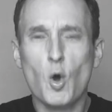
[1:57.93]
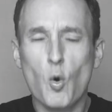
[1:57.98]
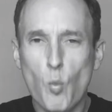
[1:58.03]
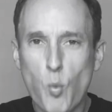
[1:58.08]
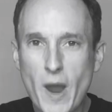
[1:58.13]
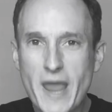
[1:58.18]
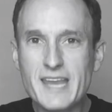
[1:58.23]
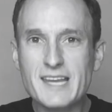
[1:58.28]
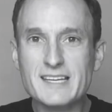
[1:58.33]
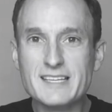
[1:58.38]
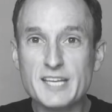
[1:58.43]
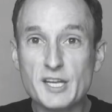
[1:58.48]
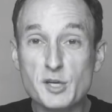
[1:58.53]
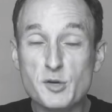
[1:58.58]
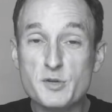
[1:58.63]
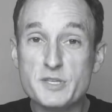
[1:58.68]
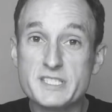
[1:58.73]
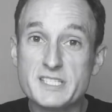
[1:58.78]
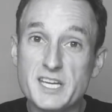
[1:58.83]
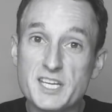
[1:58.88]
wait until
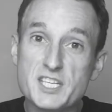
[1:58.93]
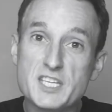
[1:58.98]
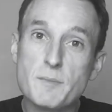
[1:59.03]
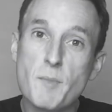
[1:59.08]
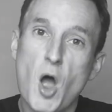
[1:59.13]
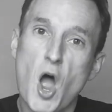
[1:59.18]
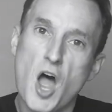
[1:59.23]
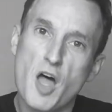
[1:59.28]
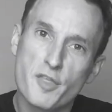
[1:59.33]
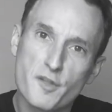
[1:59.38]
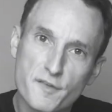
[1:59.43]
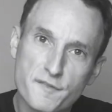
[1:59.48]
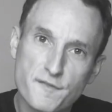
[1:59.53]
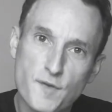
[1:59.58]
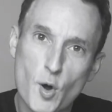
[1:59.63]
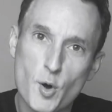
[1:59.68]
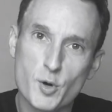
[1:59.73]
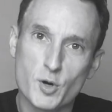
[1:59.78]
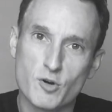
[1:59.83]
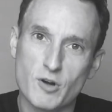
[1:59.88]
you see some other
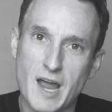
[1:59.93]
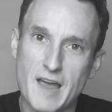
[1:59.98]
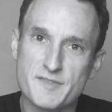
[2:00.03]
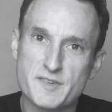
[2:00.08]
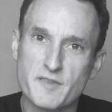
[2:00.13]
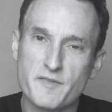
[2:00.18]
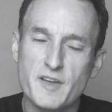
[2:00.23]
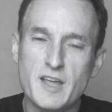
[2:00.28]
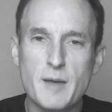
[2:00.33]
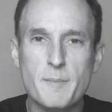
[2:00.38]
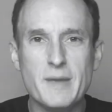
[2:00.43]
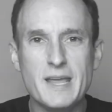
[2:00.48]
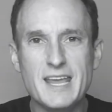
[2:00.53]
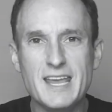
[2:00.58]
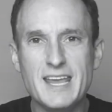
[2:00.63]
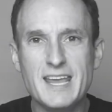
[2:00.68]
photographs of him